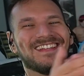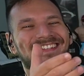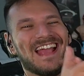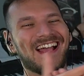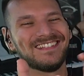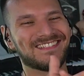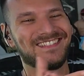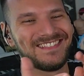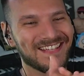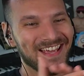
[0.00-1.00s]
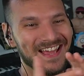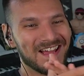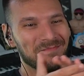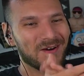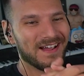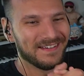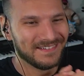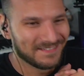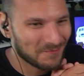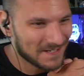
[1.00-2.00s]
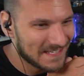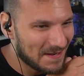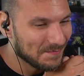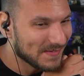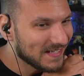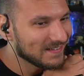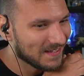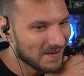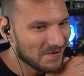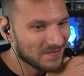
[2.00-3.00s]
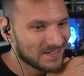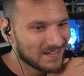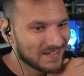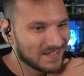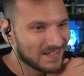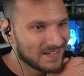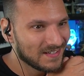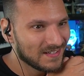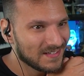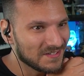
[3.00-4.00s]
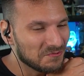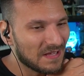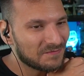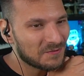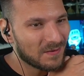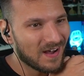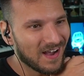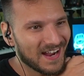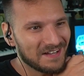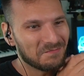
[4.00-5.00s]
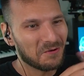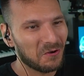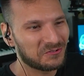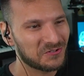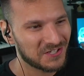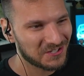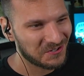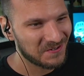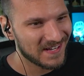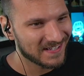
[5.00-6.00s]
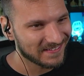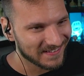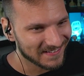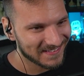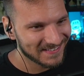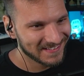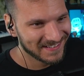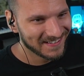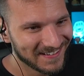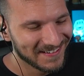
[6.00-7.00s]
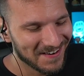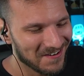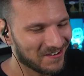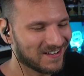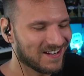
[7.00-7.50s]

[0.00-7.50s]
yes. But what does that mean, though? Left her behind. You left her behind, but also she's creating these. Oh